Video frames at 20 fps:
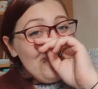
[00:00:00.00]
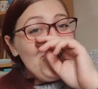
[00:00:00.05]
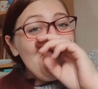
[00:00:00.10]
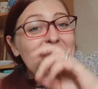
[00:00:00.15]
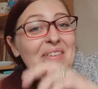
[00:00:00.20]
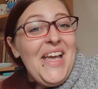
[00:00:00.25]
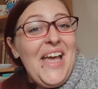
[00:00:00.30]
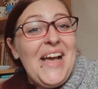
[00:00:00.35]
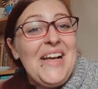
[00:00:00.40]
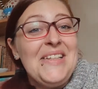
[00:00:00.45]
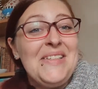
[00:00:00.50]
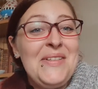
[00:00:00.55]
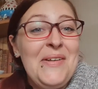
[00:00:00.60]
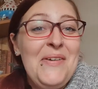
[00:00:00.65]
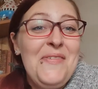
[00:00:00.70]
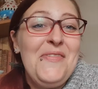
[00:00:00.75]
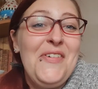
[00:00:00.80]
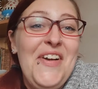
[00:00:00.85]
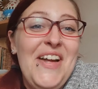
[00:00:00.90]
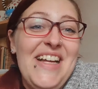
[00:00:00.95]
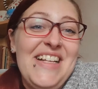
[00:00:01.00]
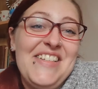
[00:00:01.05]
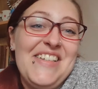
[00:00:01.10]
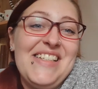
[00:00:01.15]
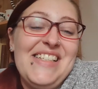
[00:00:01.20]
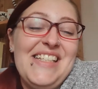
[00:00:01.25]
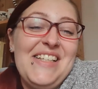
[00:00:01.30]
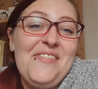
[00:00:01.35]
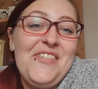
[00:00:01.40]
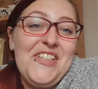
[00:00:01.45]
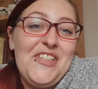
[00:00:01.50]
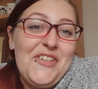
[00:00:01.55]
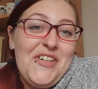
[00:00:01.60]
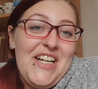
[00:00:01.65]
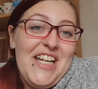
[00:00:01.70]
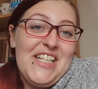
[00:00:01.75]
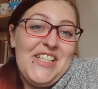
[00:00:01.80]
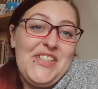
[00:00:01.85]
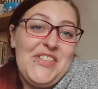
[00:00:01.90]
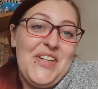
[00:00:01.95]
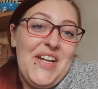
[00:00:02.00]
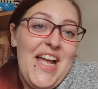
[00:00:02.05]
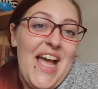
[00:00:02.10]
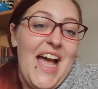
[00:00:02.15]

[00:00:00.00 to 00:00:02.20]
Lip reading: Yeah, so I'm very interested in Victorian history,